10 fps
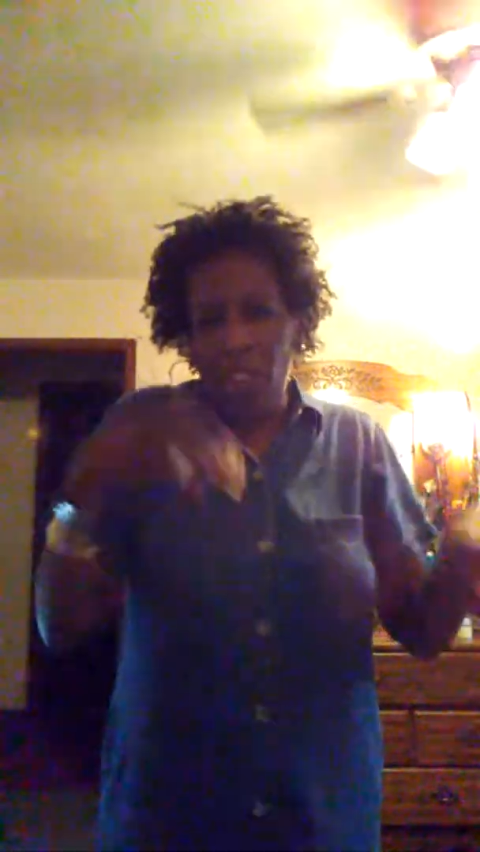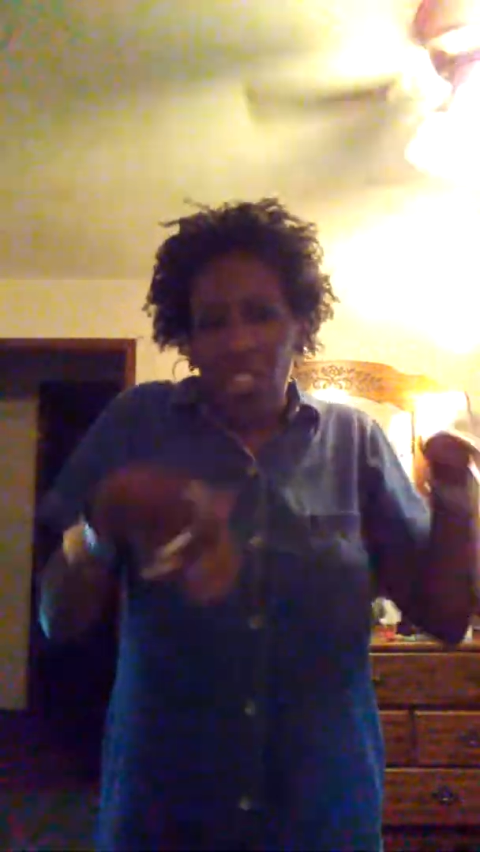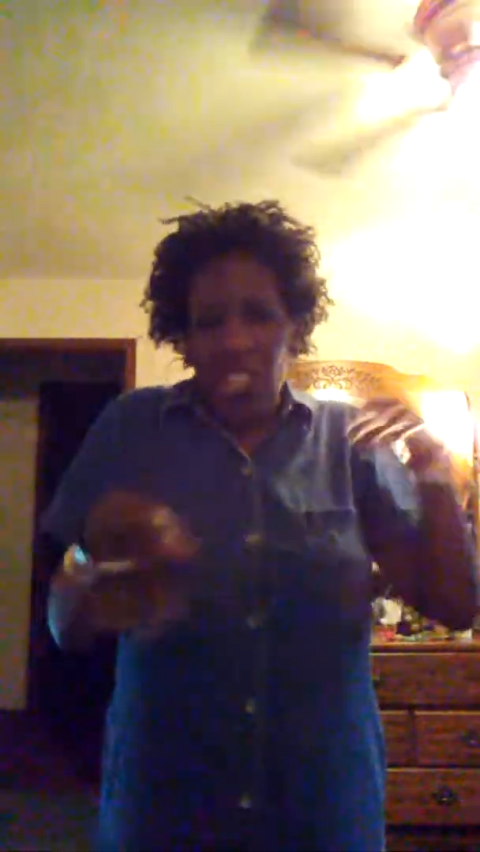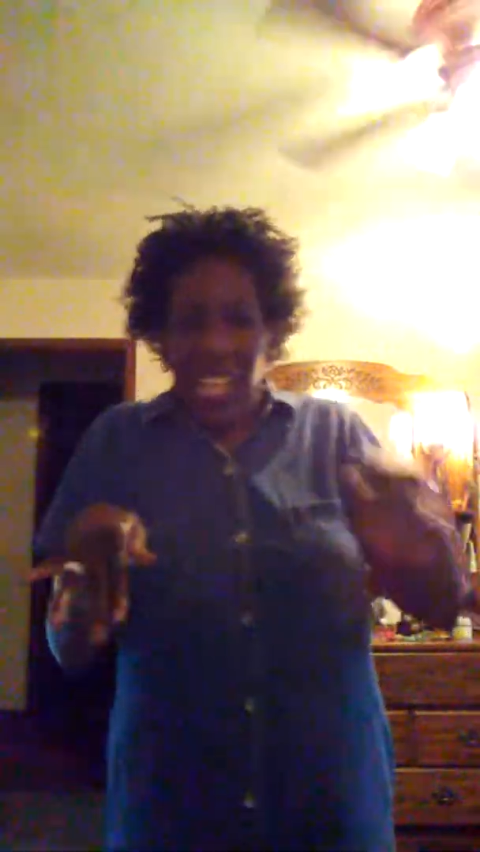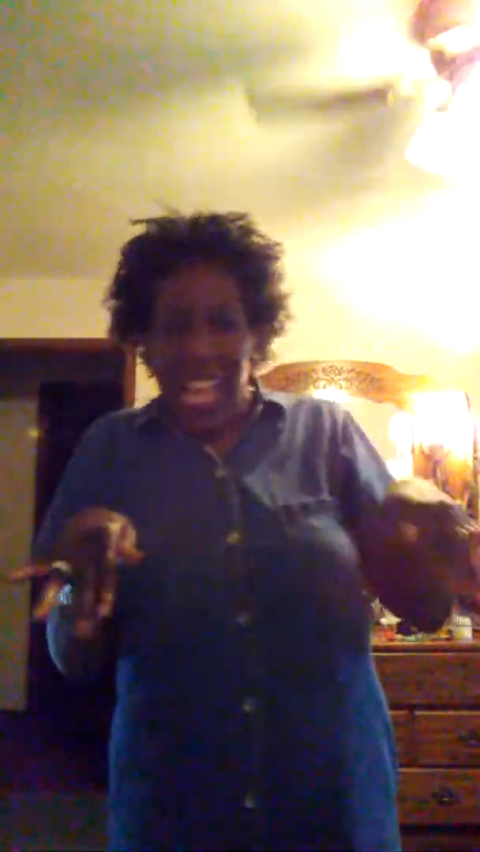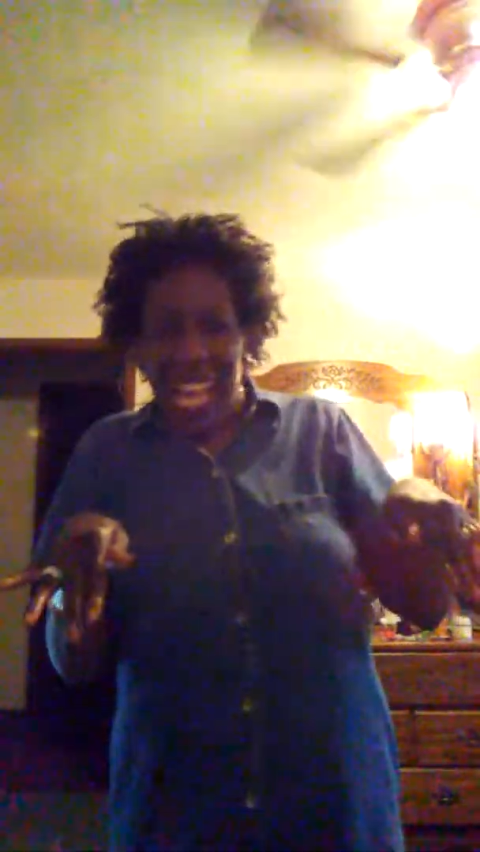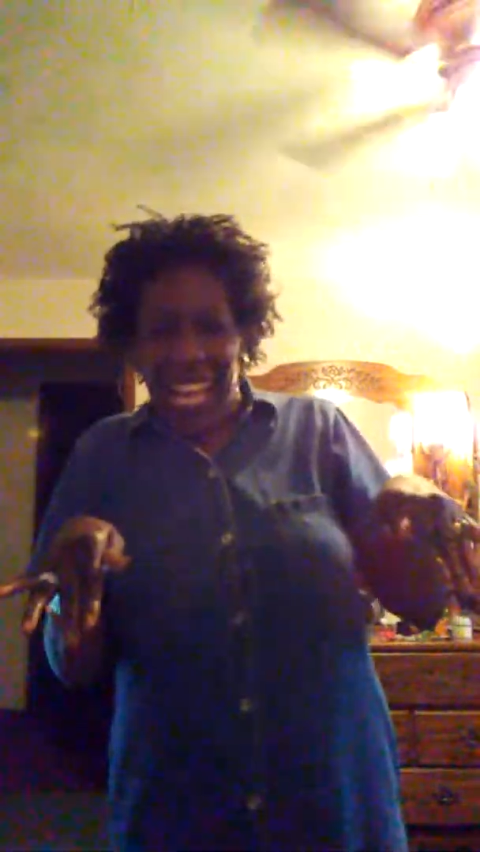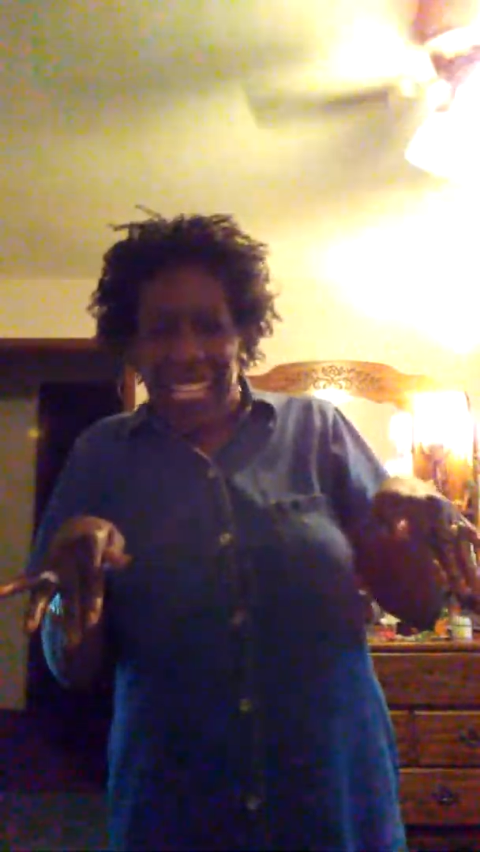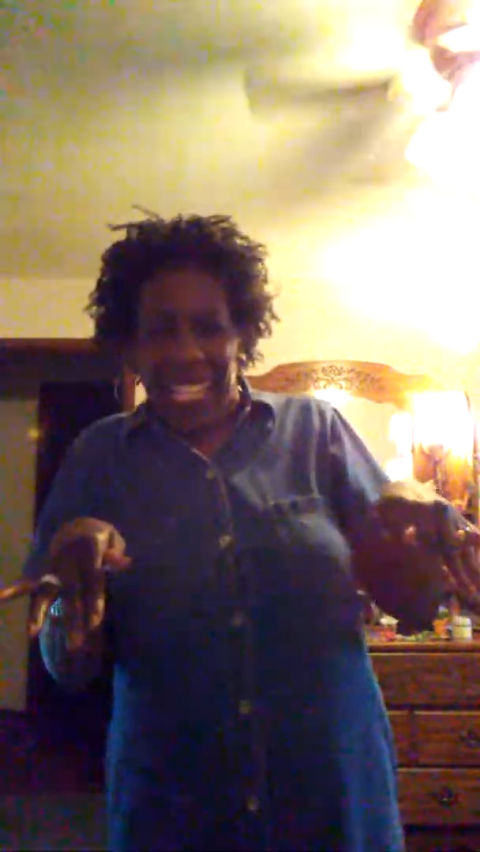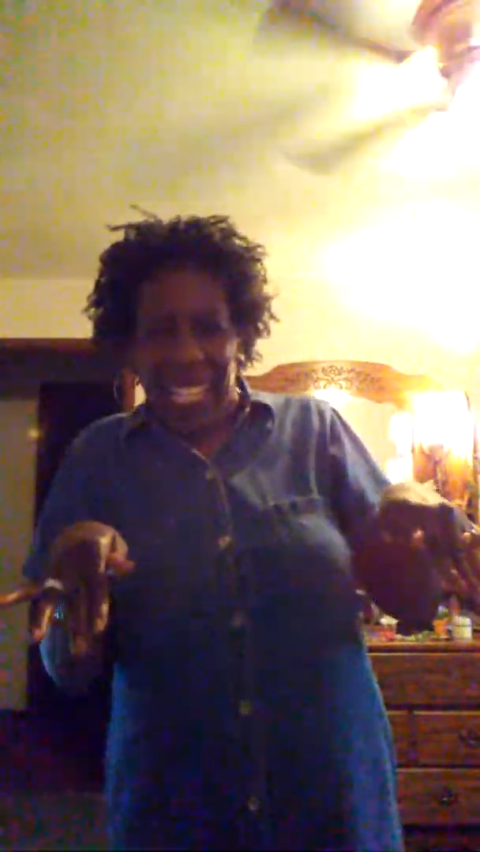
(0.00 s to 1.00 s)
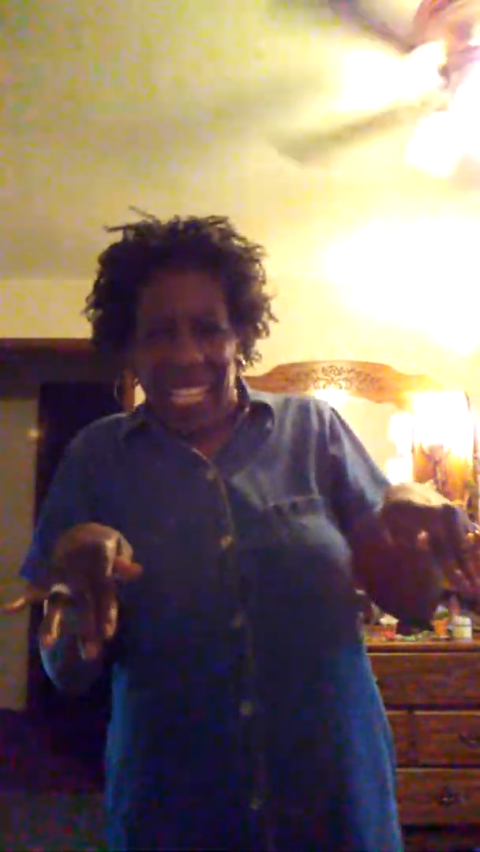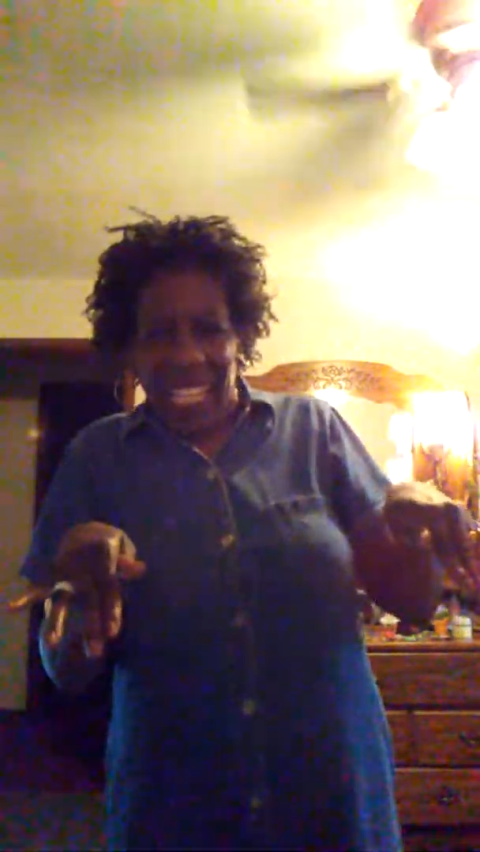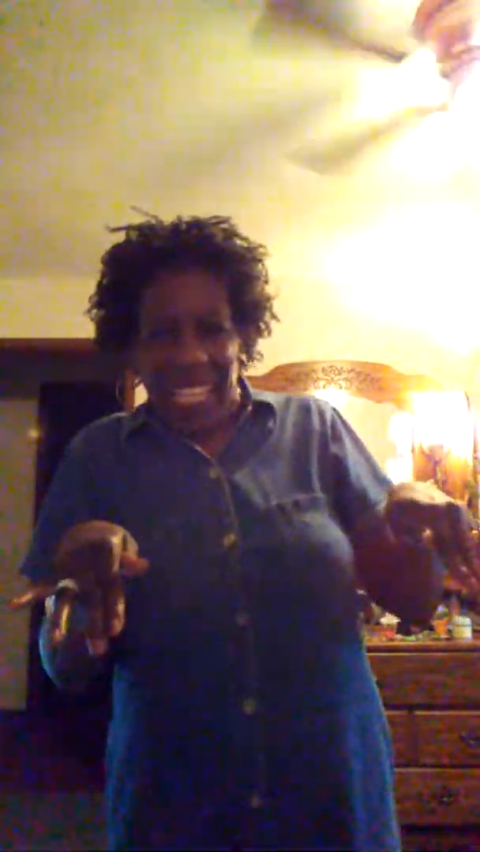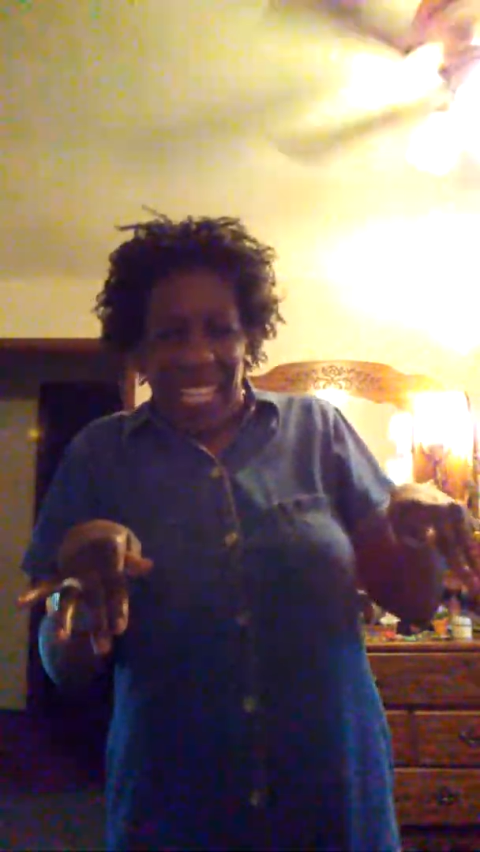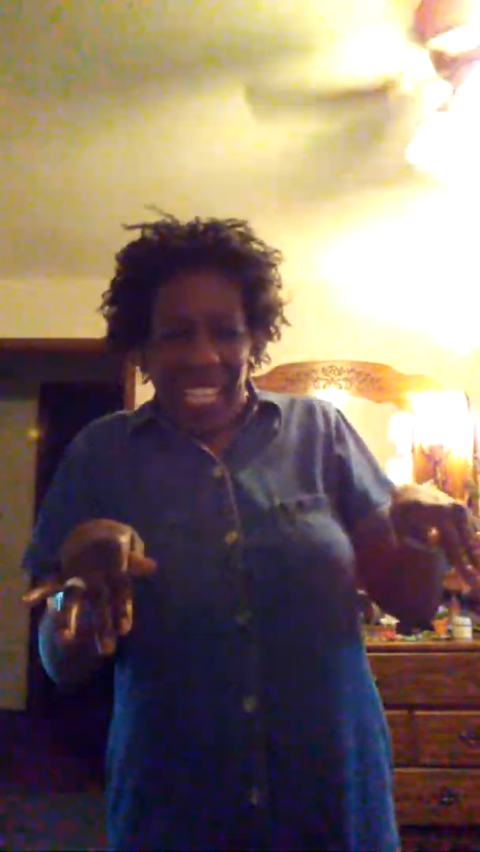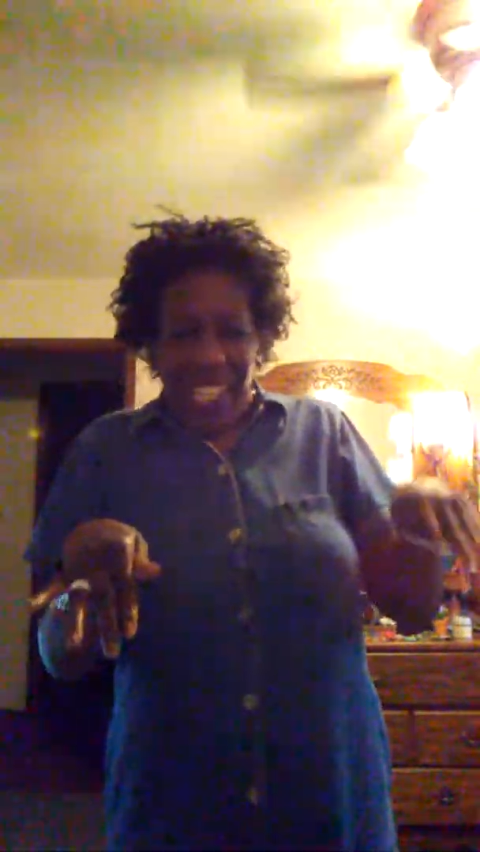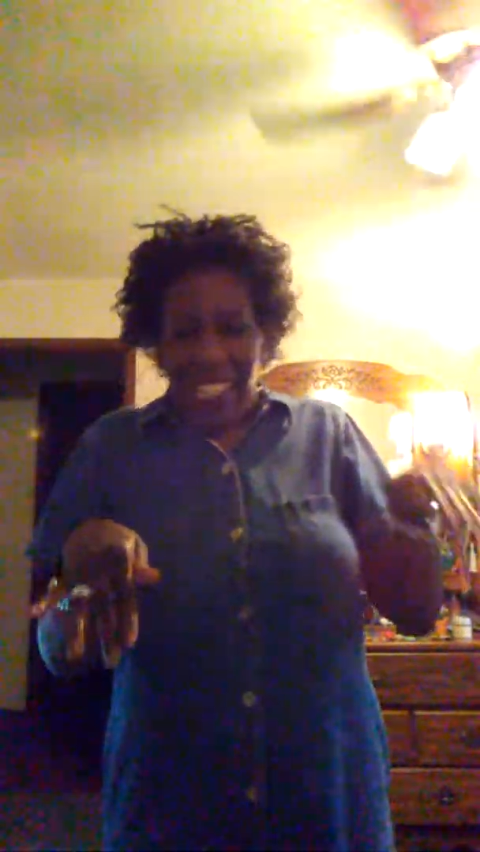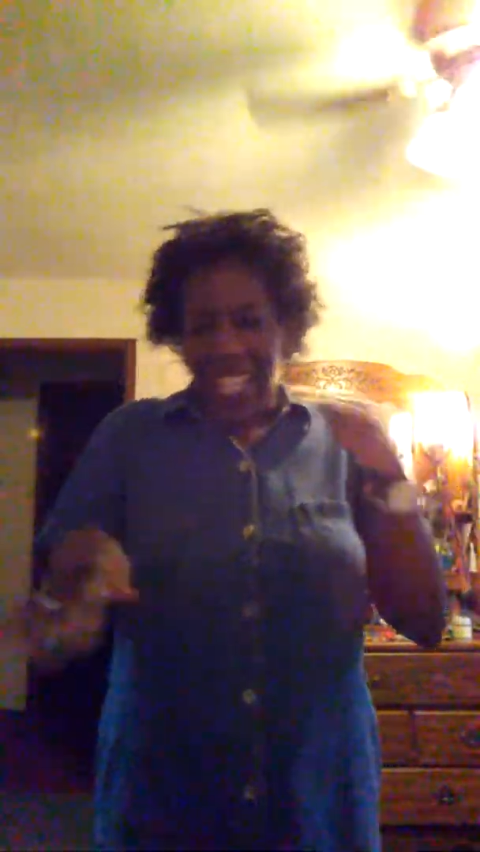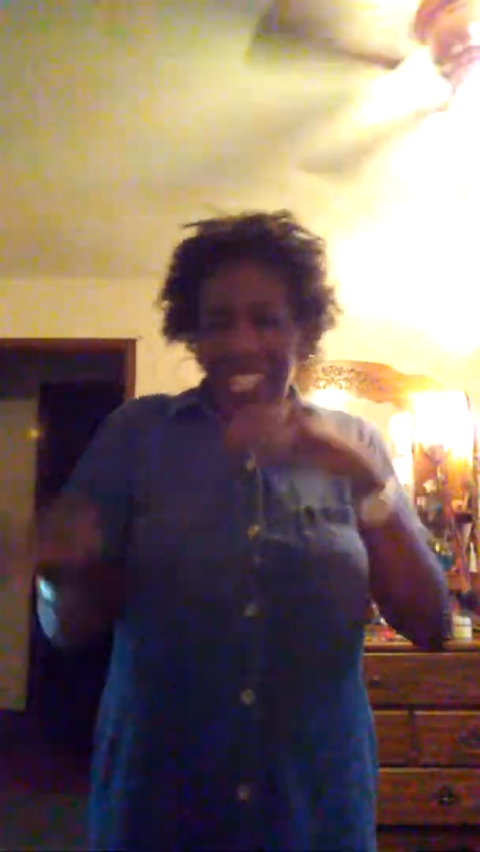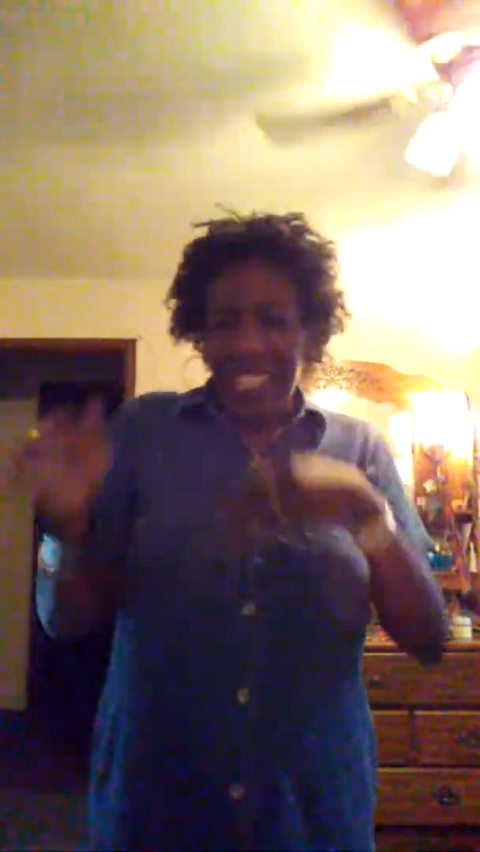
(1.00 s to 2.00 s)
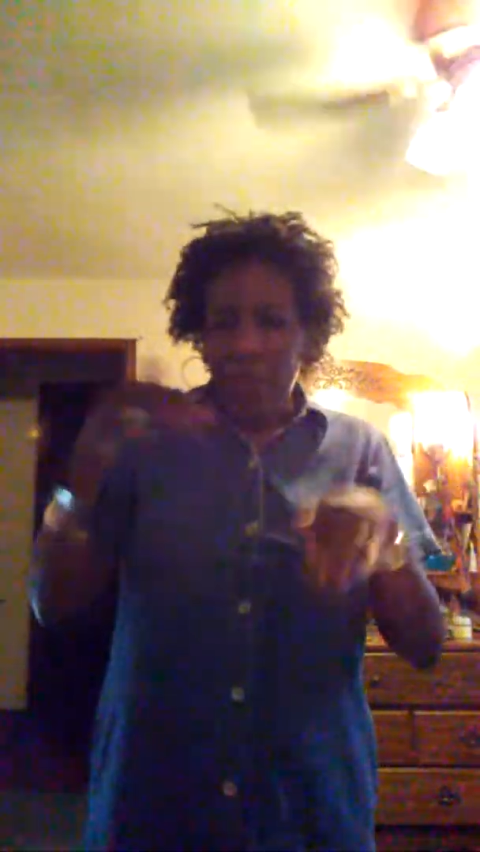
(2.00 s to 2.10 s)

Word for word: it be on a slide, saying